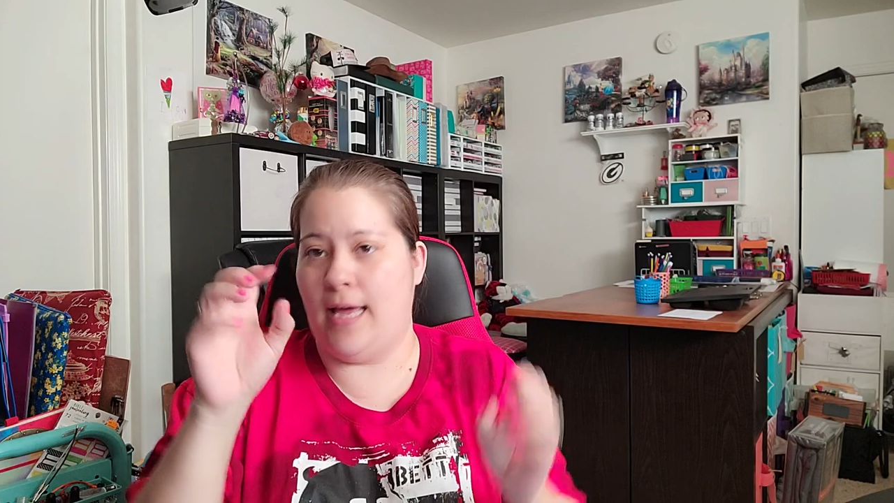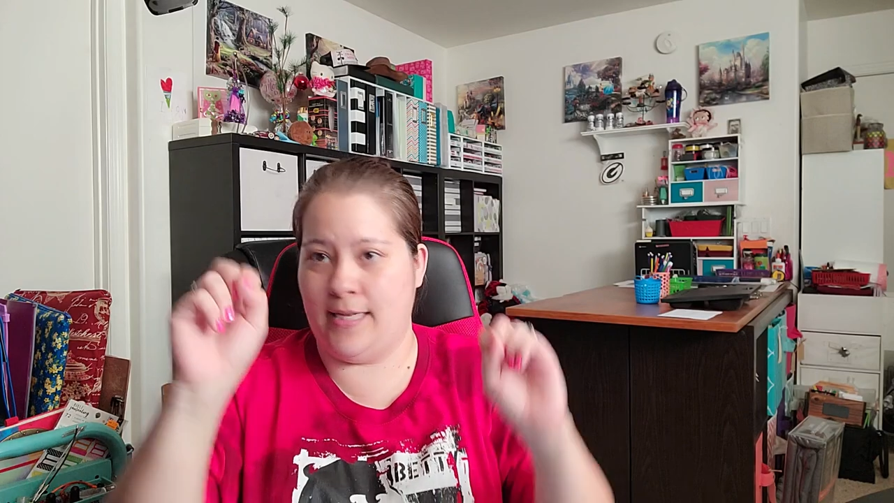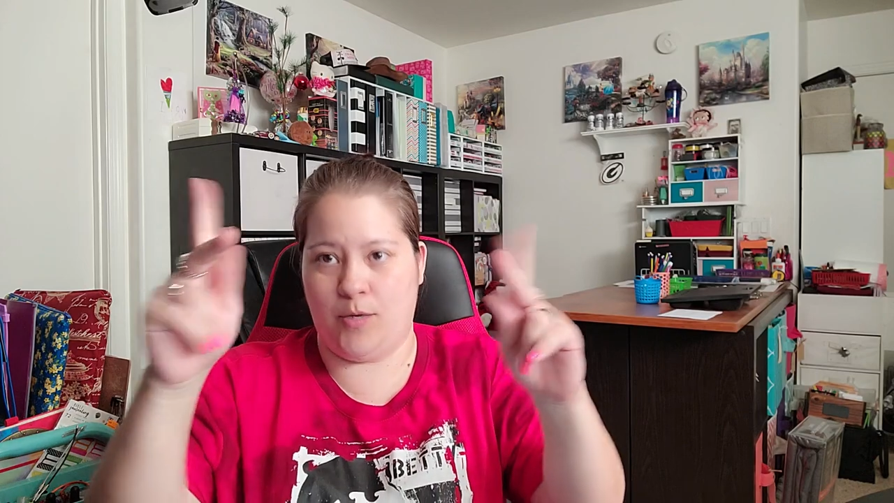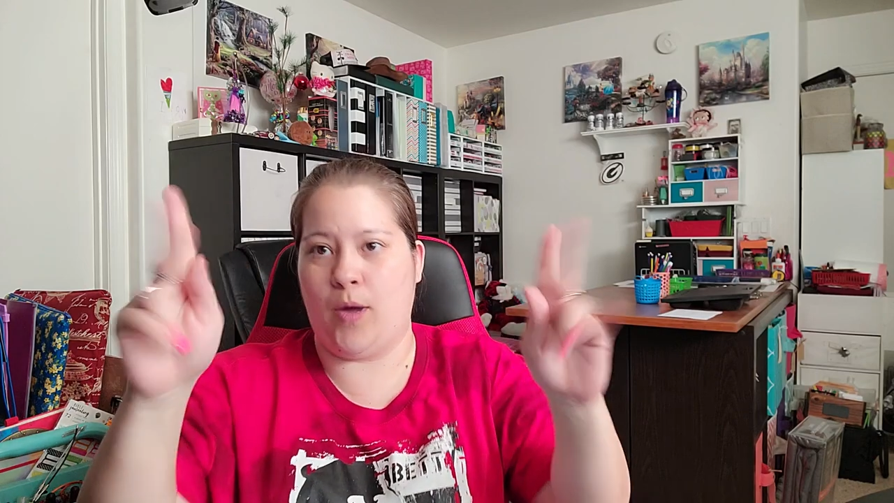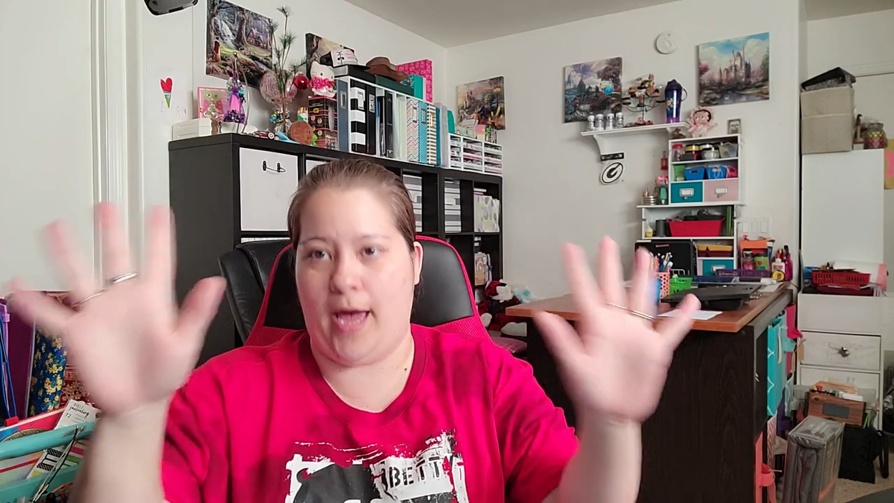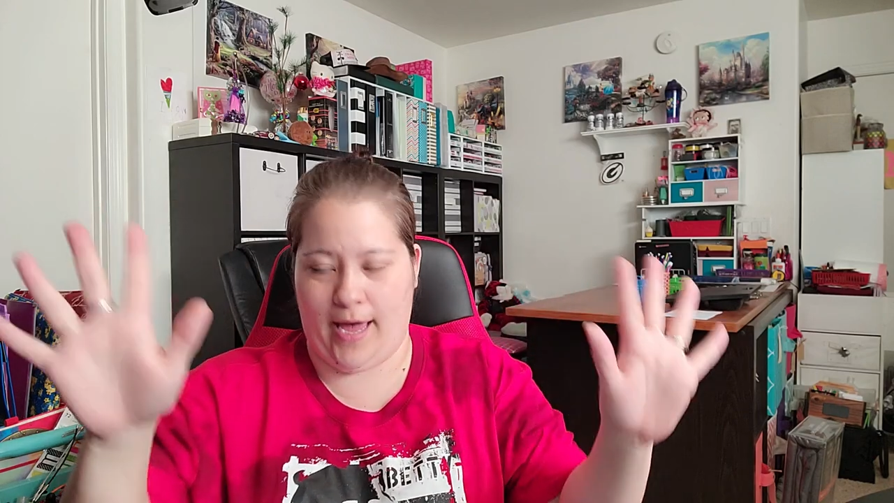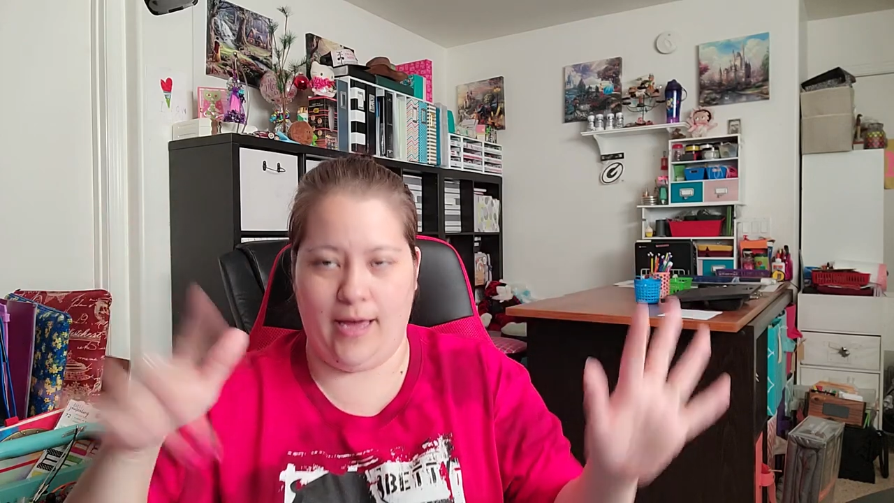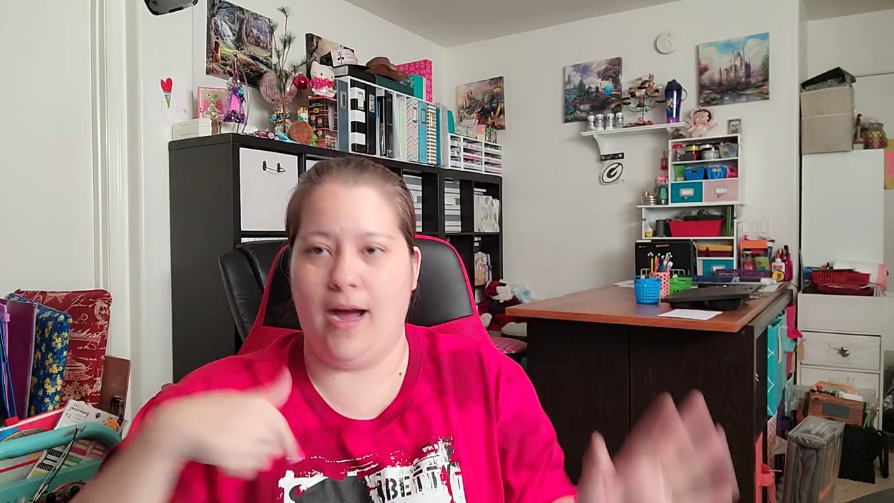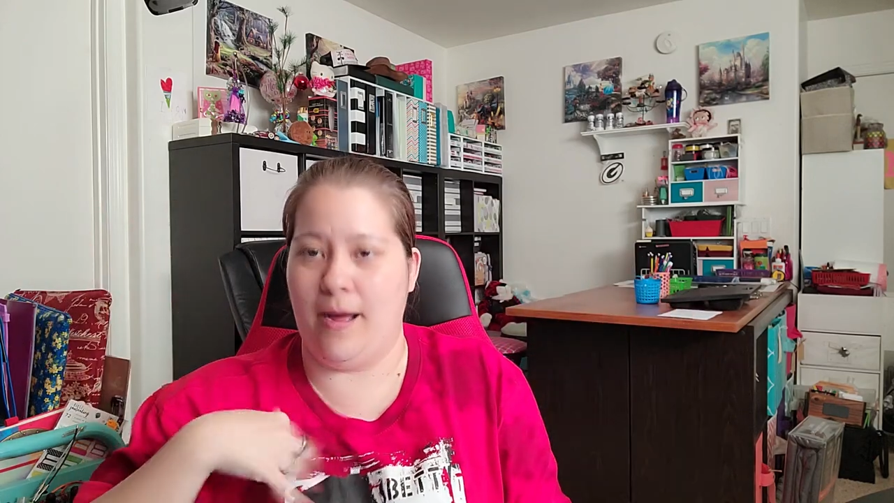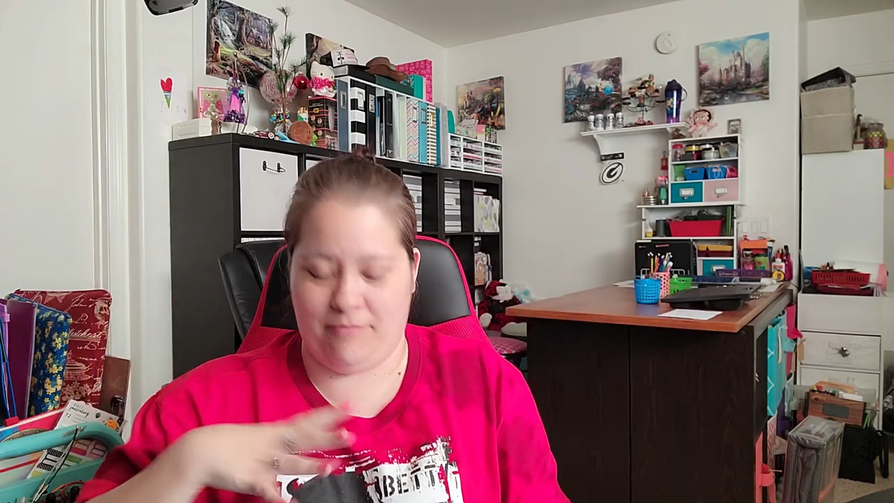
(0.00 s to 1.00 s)
It's okay.
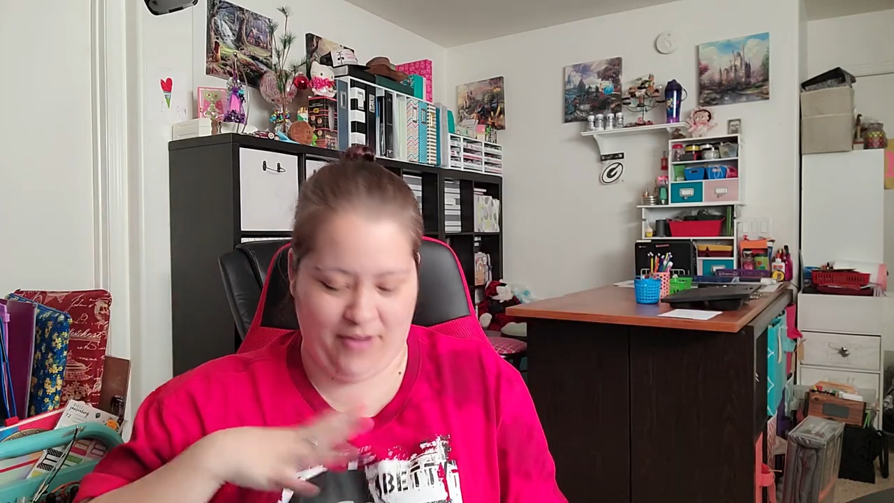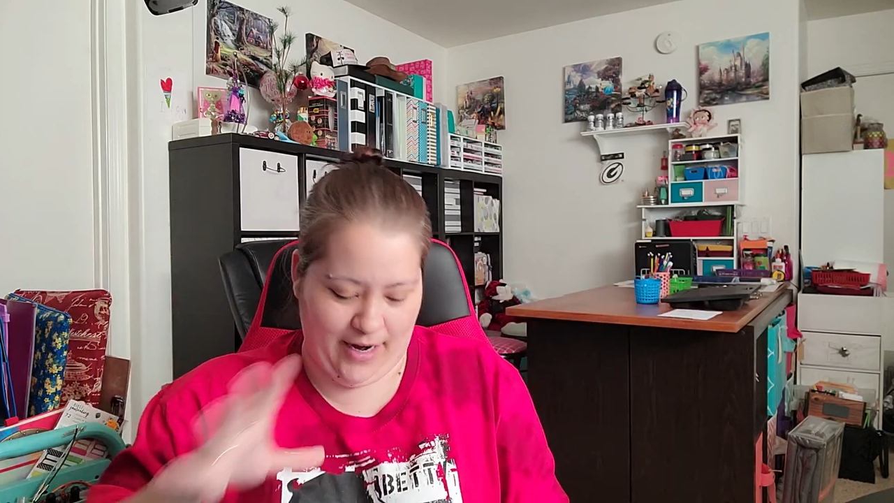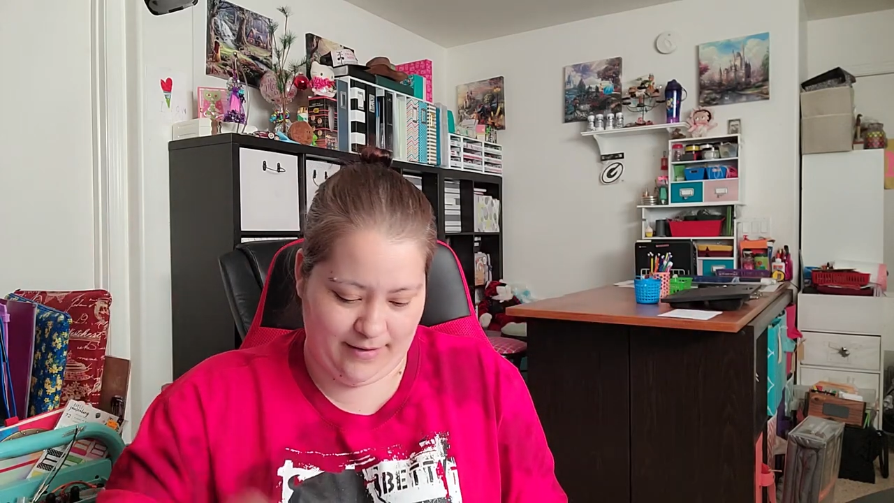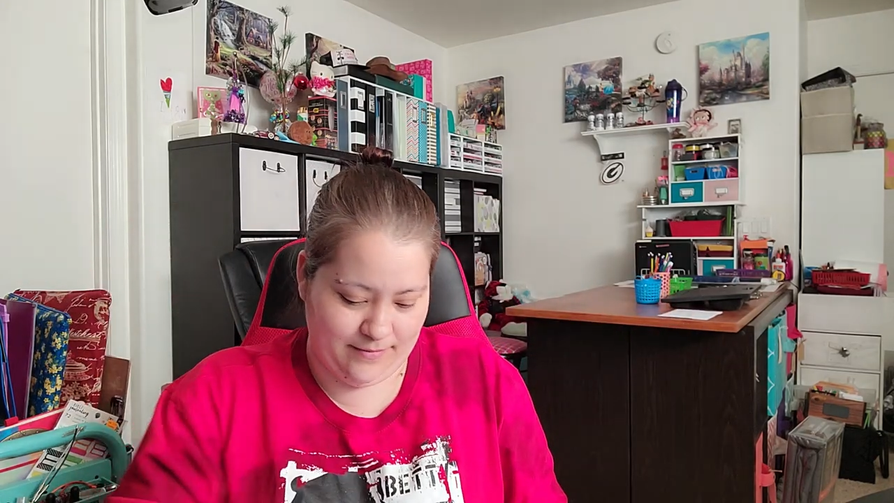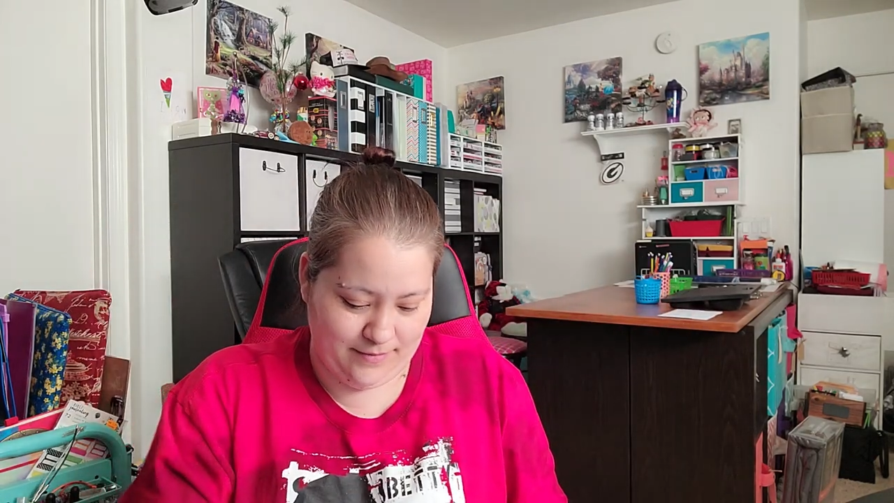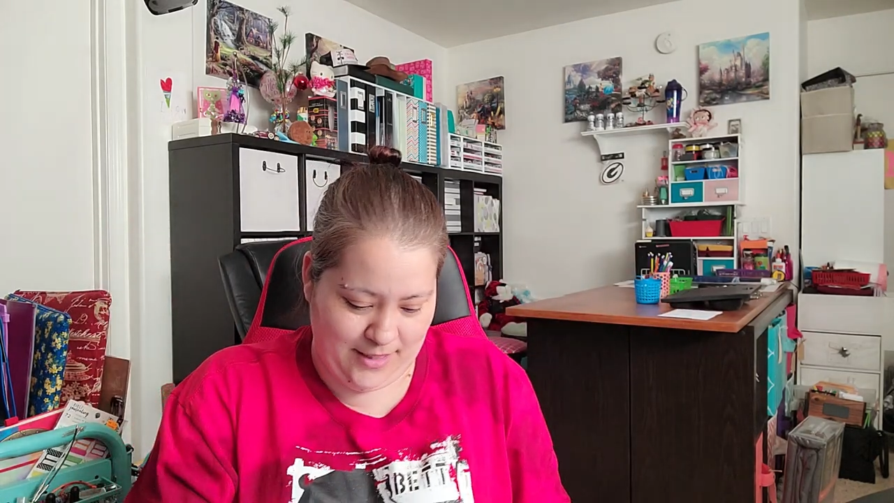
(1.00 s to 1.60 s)
I'm fine.